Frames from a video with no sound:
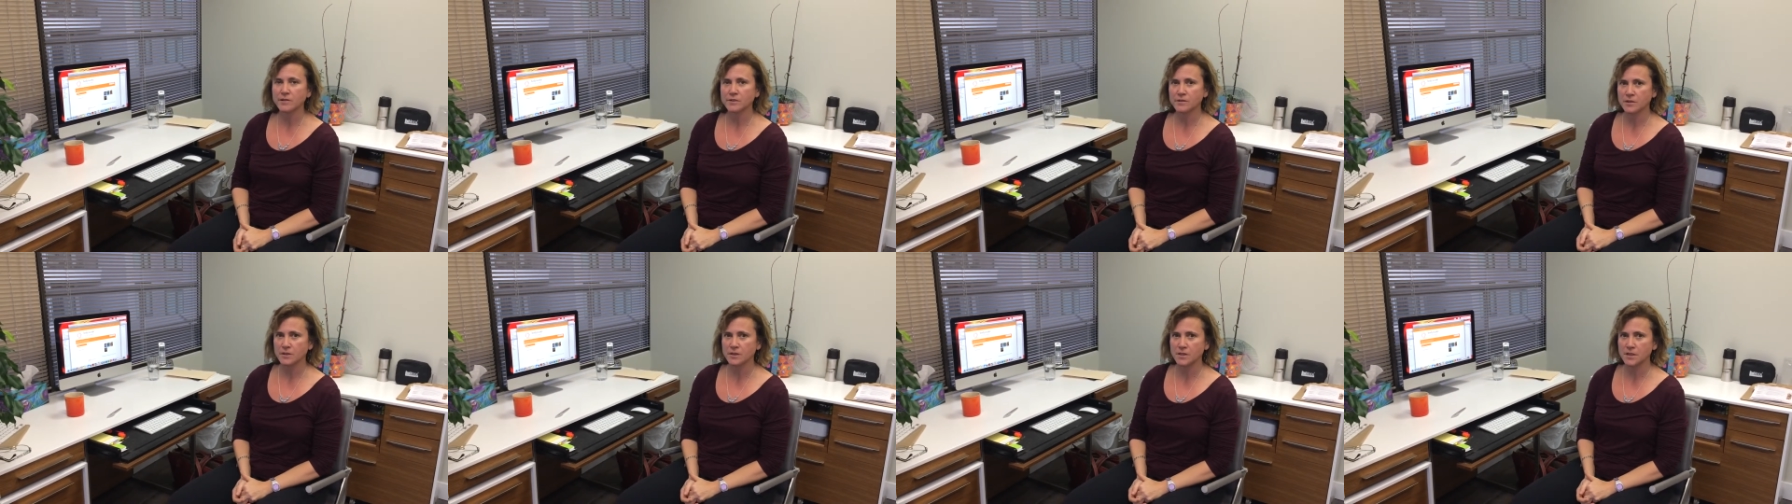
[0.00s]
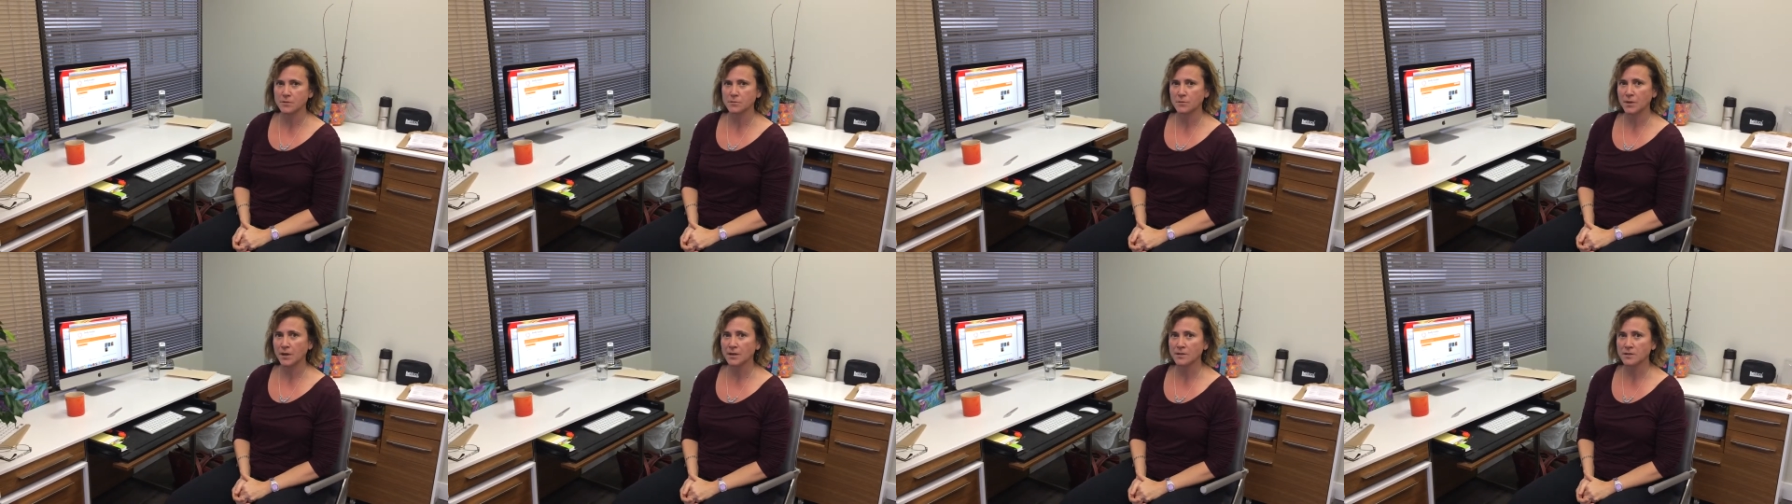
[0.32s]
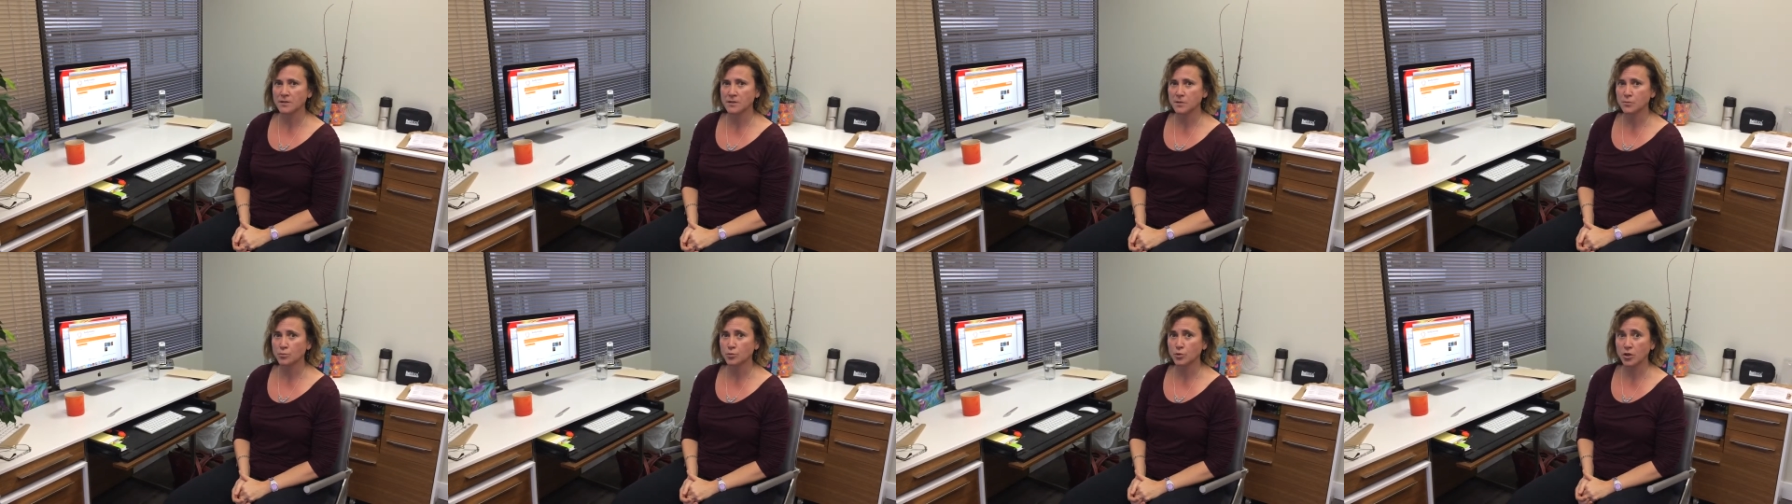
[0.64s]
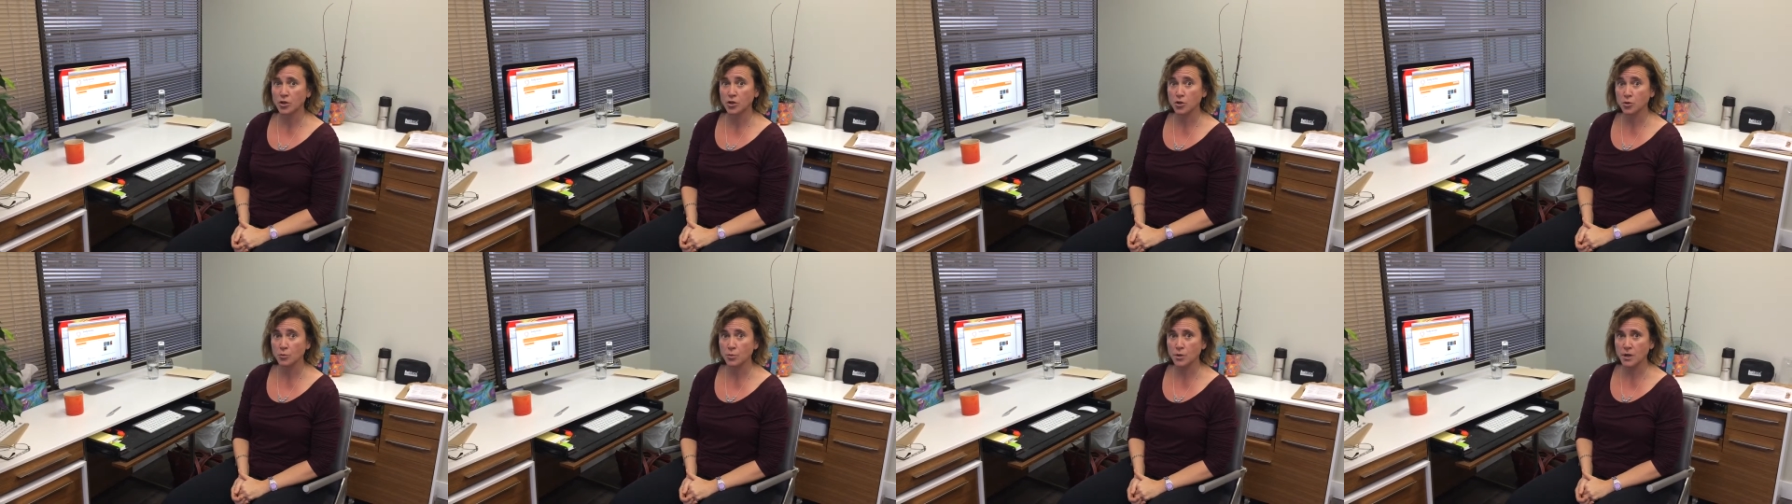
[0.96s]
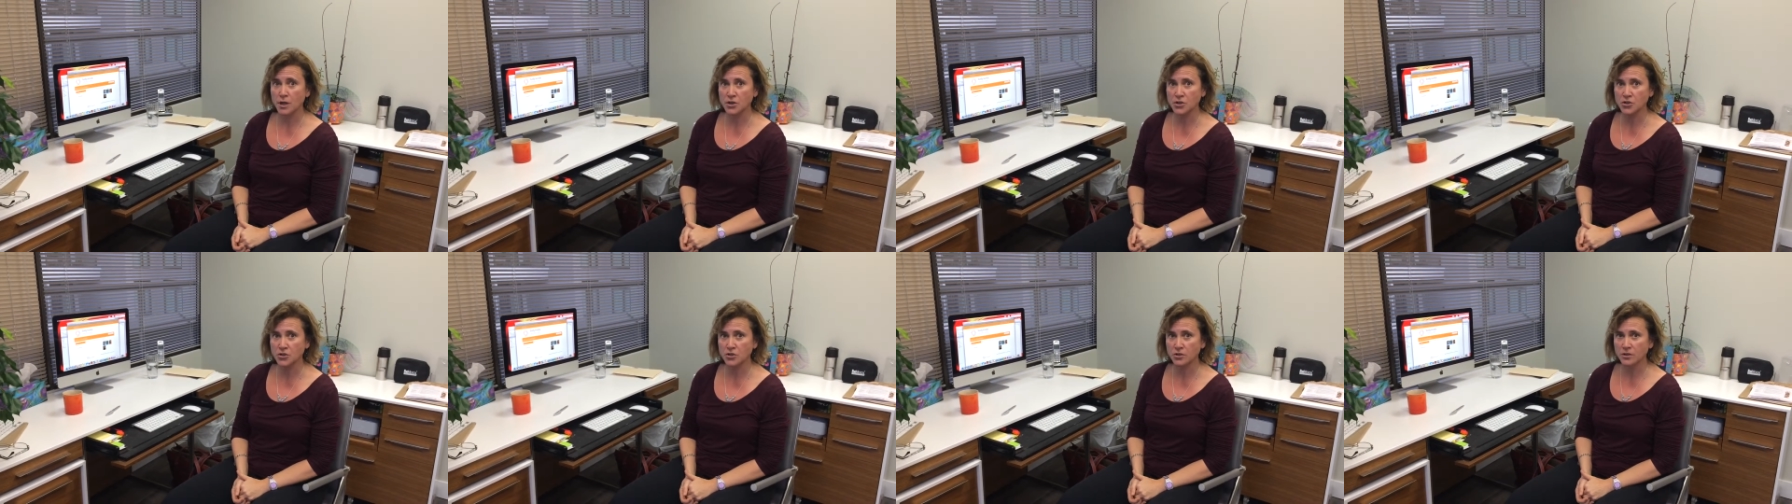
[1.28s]
to sixty minutes to break your
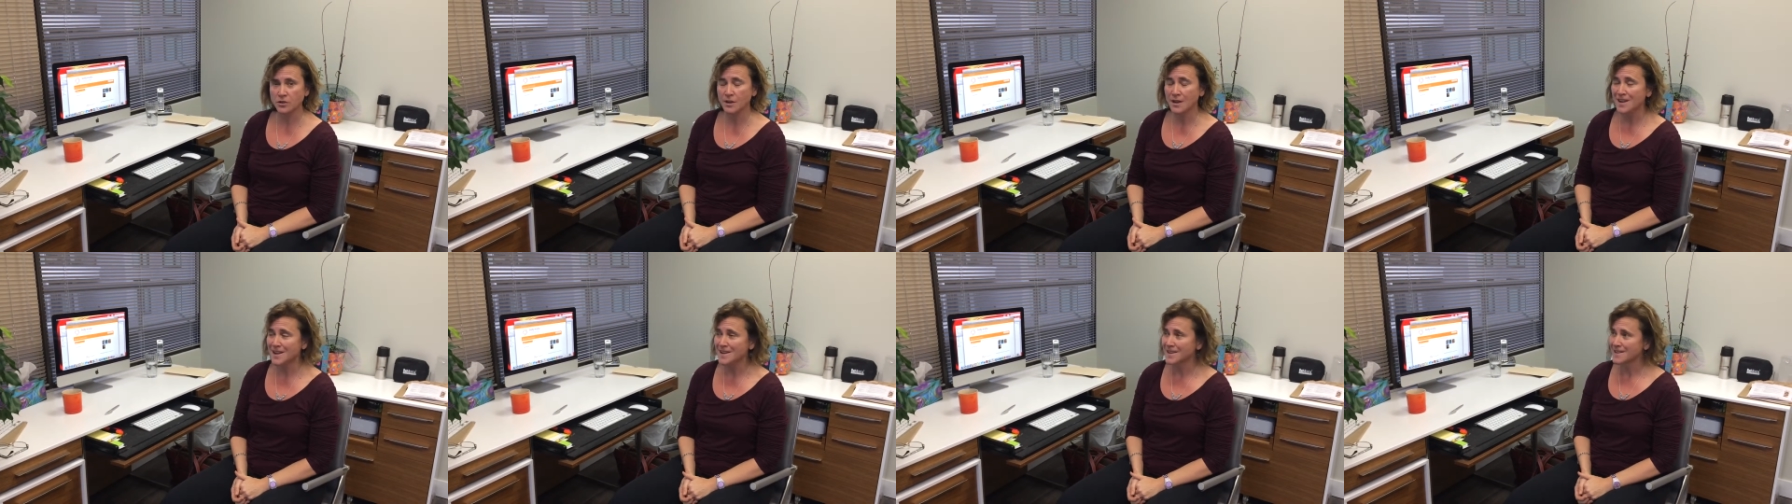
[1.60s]
posture.